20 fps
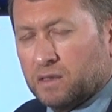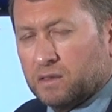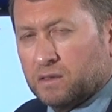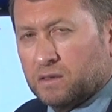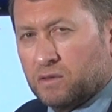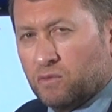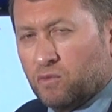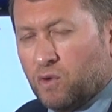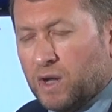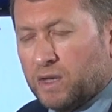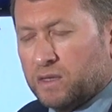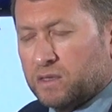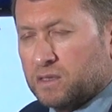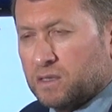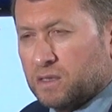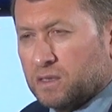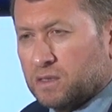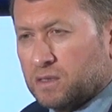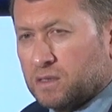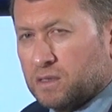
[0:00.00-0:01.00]

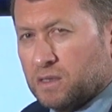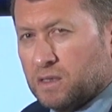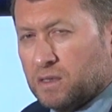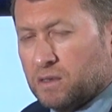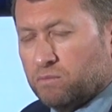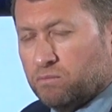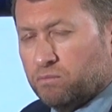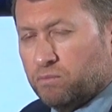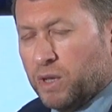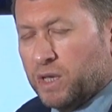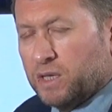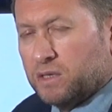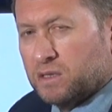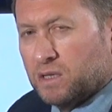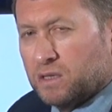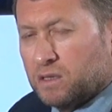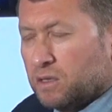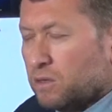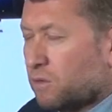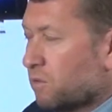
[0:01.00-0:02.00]
devices based
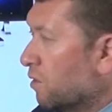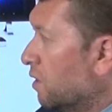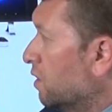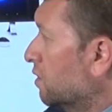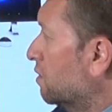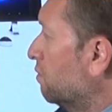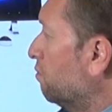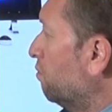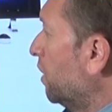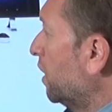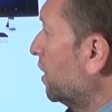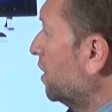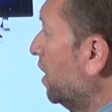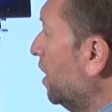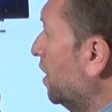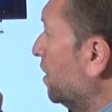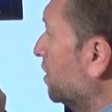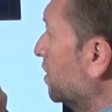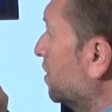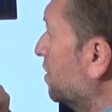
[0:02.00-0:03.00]
on the quantum
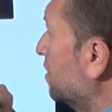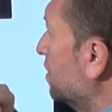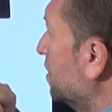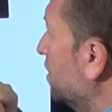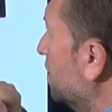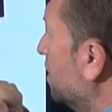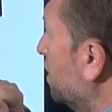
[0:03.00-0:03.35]
mechanics.